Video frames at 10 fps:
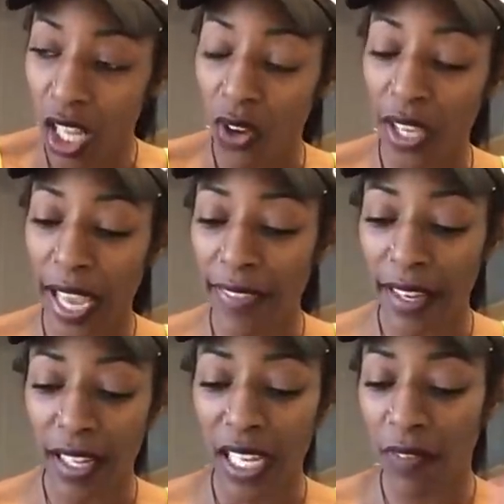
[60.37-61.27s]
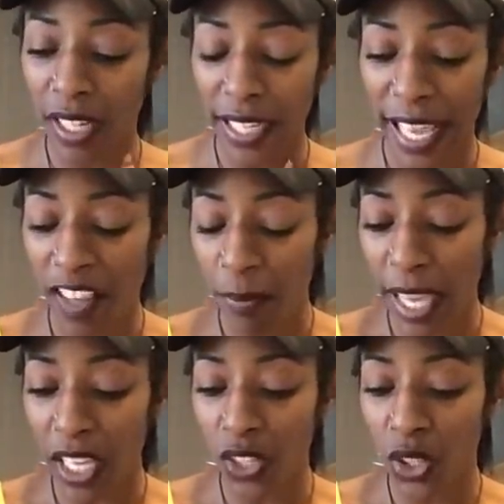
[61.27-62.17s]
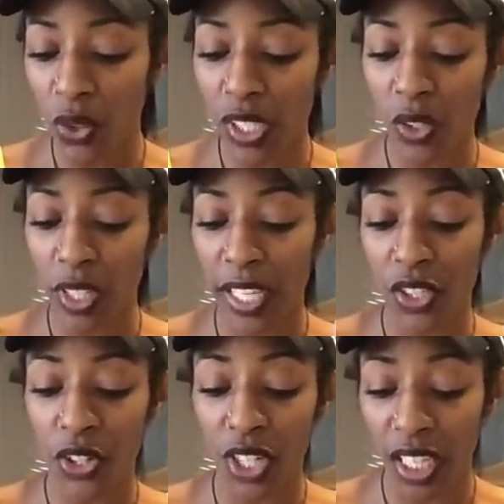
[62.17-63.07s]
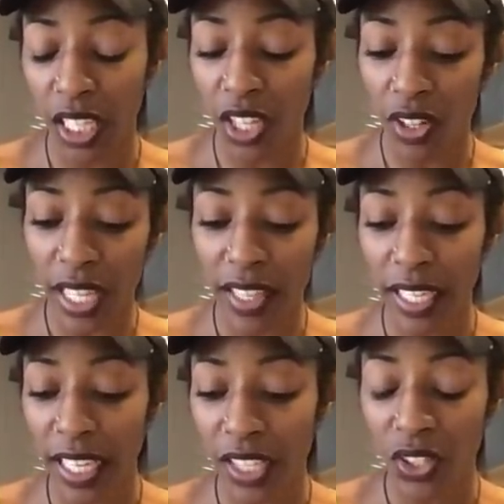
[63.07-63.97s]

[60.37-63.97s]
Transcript: Okay, that even a caveman can do this. Okay, so you're gonna click on that link and